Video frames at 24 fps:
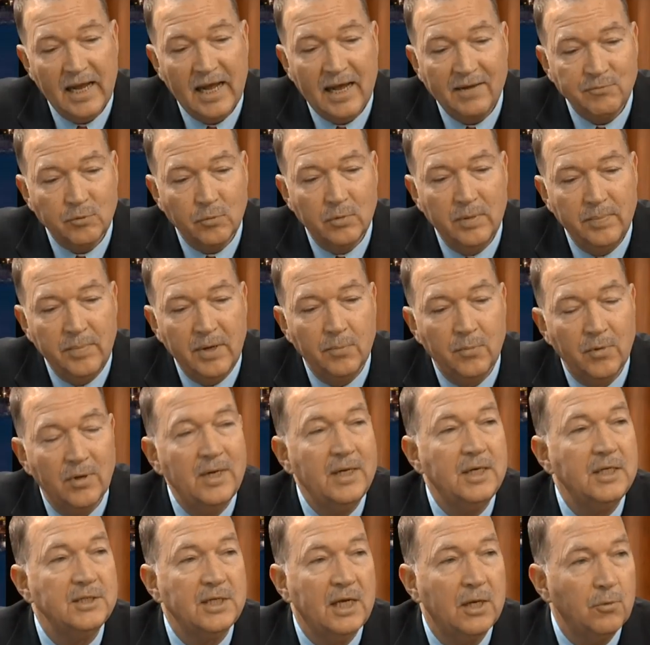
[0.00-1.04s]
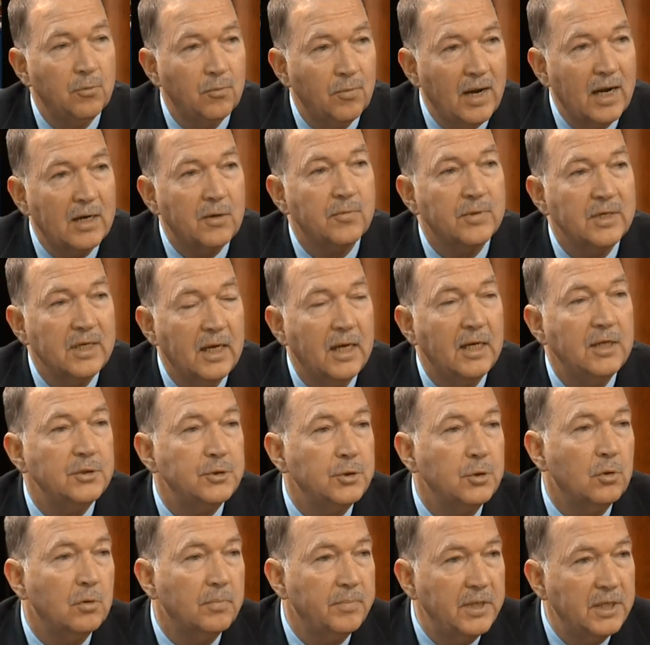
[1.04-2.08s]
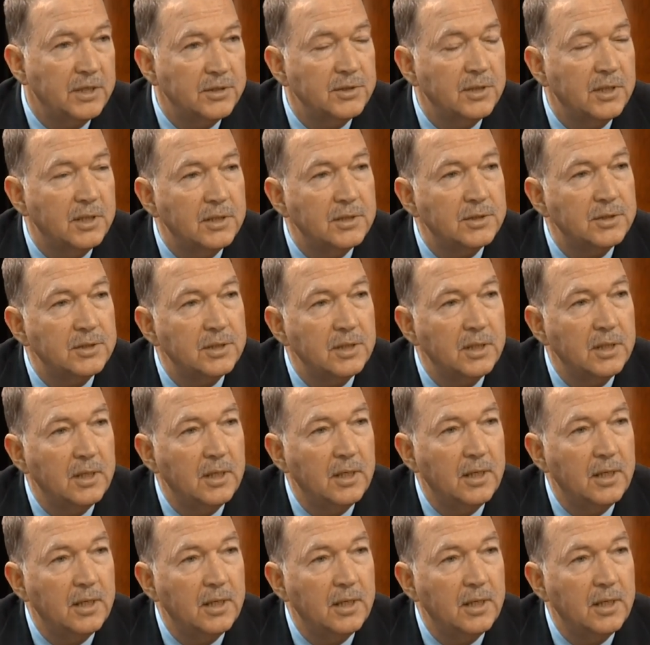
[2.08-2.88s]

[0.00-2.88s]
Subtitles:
have to remember it is a recreational business.